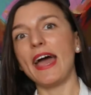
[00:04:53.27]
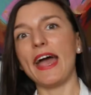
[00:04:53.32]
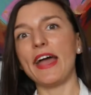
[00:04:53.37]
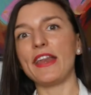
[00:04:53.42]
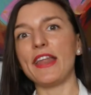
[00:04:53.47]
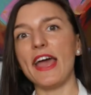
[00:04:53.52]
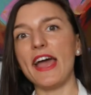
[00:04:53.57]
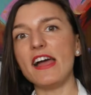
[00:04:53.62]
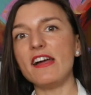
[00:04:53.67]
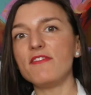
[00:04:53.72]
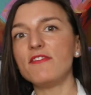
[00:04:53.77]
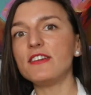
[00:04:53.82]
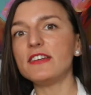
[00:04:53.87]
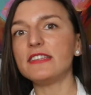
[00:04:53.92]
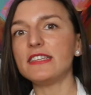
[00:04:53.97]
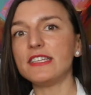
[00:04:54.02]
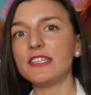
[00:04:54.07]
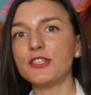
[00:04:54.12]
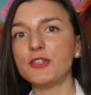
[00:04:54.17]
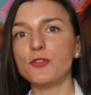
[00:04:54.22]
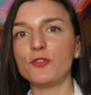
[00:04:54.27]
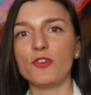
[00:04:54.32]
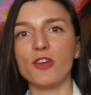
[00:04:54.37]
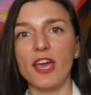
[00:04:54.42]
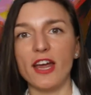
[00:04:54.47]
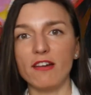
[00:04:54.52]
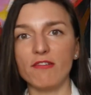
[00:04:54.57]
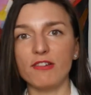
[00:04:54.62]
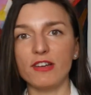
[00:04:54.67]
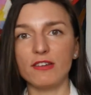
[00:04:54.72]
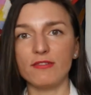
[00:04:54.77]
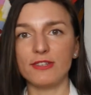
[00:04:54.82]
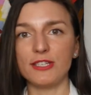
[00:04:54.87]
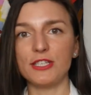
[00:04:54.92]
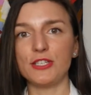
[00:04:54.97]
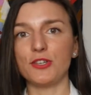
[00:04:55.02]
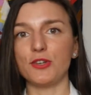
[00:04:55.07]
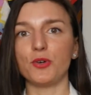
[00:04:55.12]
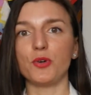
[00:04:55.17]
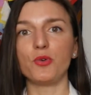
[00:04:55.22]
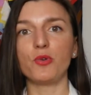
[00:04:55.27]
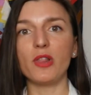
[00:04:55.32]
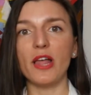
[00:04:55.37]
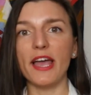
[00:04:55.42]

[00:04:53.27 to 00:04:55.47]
And everything you carry with you,